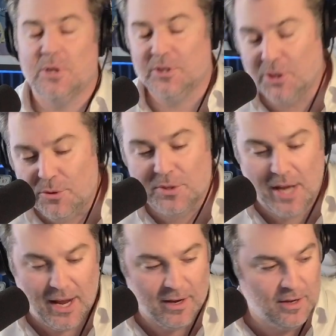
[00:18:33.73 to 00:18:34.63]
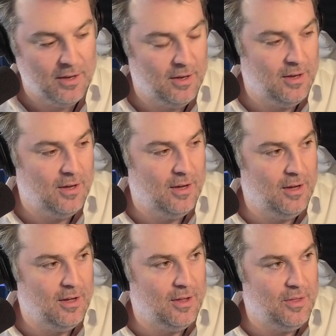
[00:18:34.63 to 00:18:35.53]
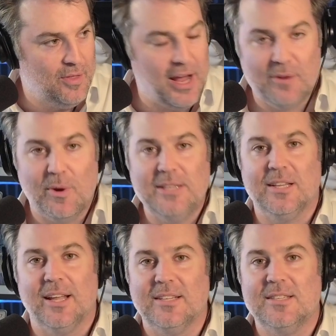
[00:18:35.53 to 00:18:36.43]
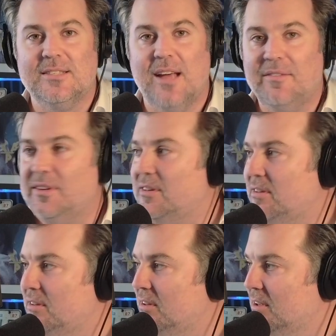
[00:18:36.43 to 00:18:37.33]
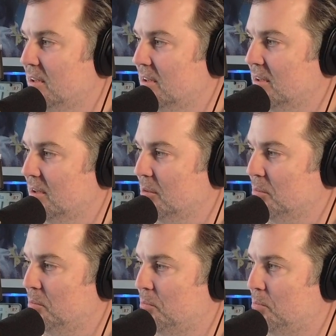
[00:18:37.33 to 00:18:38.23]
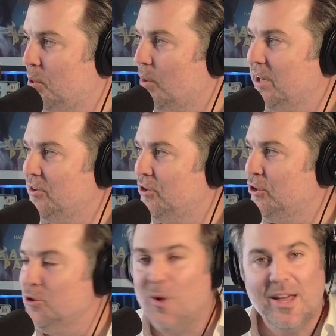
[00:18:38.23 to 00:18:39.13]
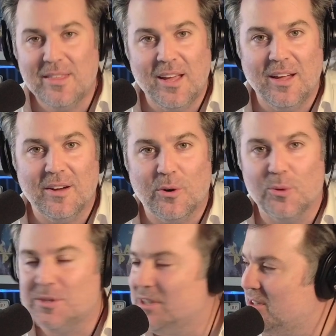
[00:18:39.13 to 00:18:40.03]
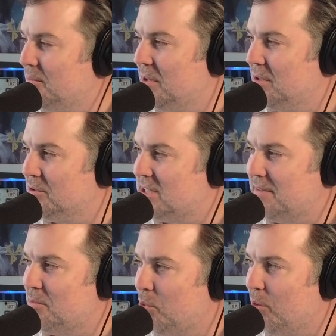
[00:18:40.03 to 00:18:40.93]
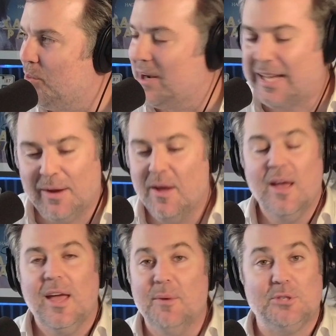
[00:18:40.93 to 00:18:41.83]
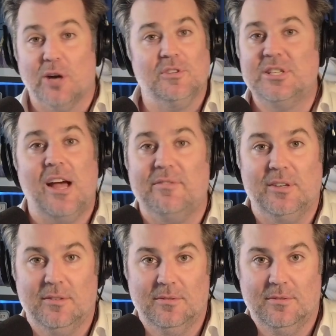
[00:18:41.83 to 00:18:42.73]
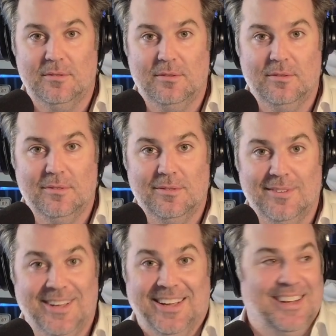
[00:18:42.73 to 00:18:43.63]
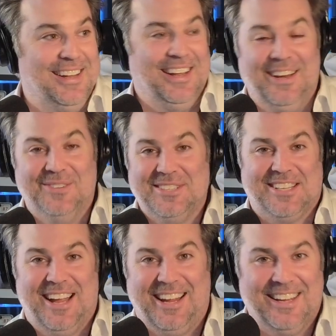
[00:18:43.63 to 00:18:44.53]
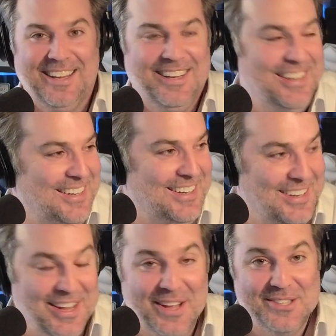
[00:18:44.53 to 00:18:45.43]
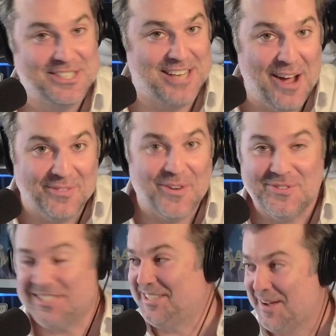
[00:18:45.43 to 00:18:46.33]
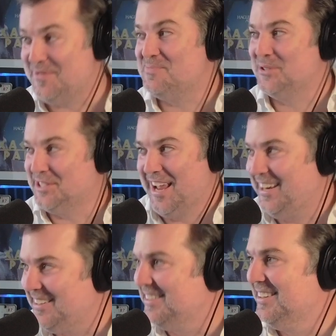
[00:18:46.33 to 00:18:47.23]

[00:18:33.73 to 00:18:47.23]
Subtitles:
Tuesday, they had rates at like 7.2, I think, or was it 7.1? It was over 7. It was like over 7%.